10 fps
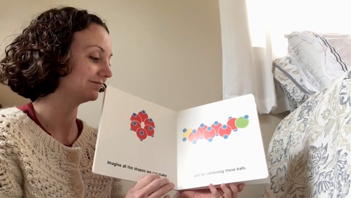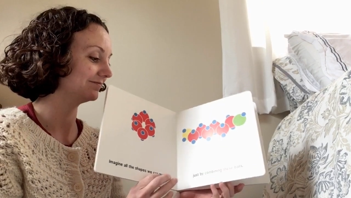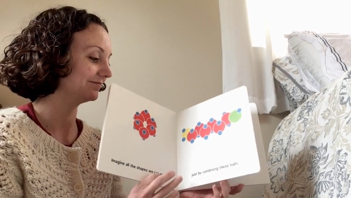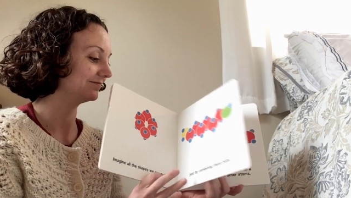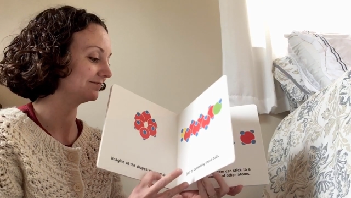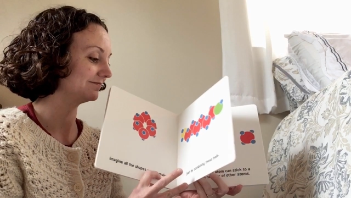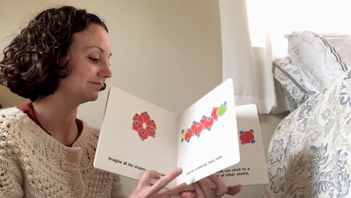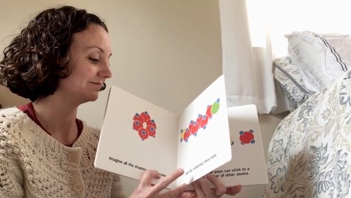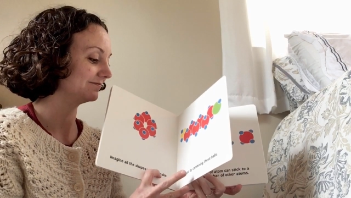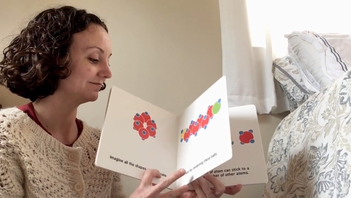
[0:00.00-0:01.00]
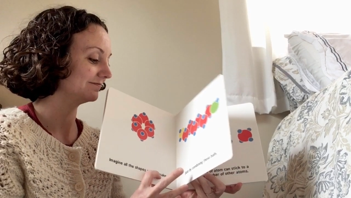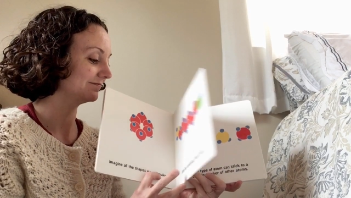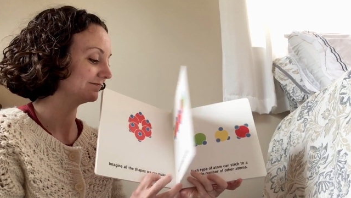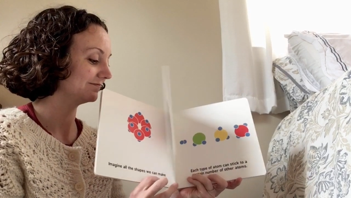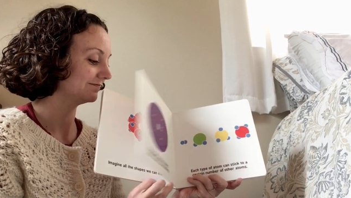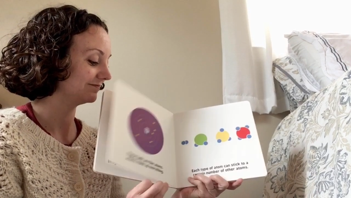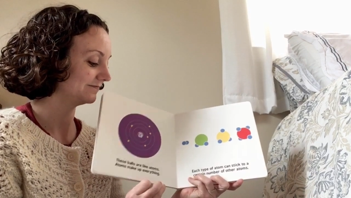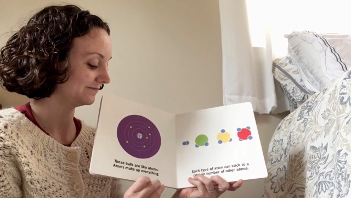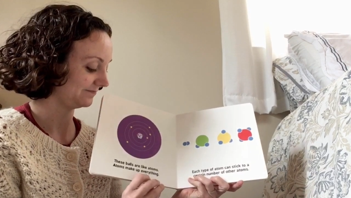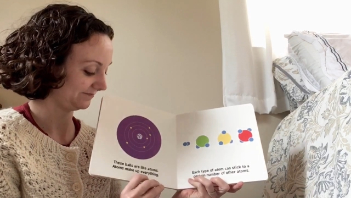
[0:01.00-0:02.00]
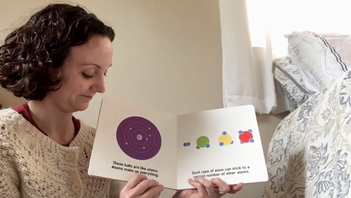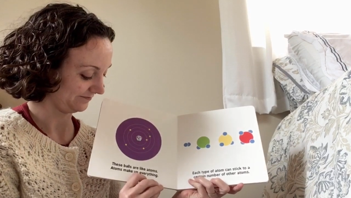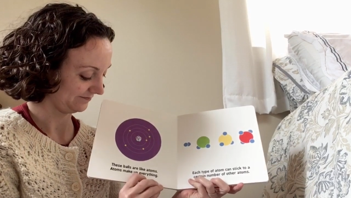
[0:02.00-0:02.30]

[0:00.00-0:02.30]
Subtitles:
No one is speaking in this clip.